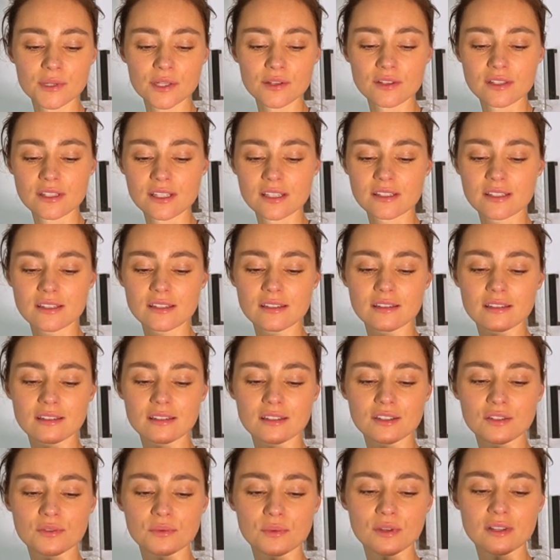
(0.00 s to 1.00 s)
because this
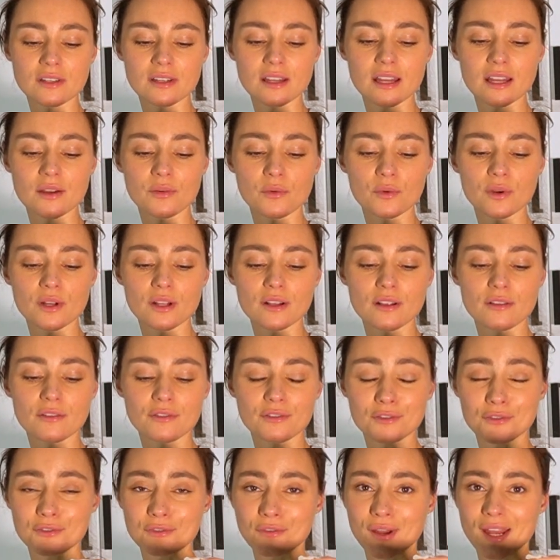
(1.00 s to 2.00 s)
is what I will
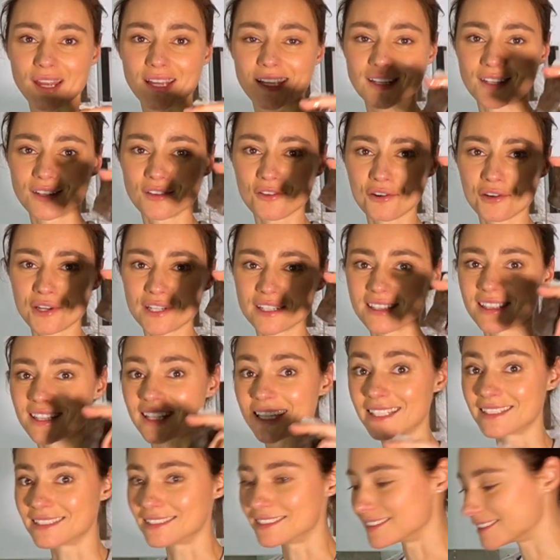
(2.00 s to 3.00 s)
fry in the oil
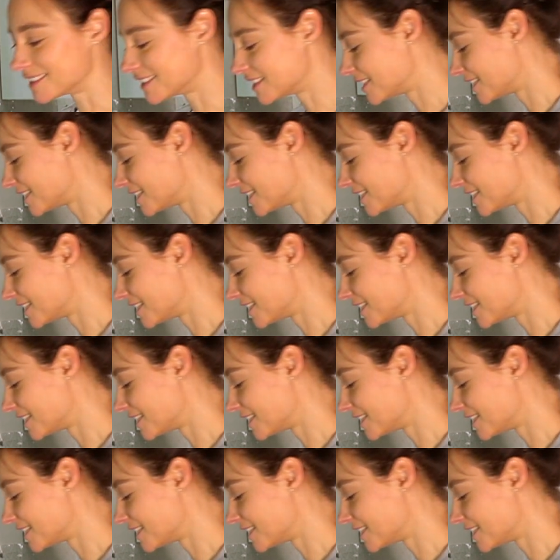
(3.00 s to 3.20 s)
later.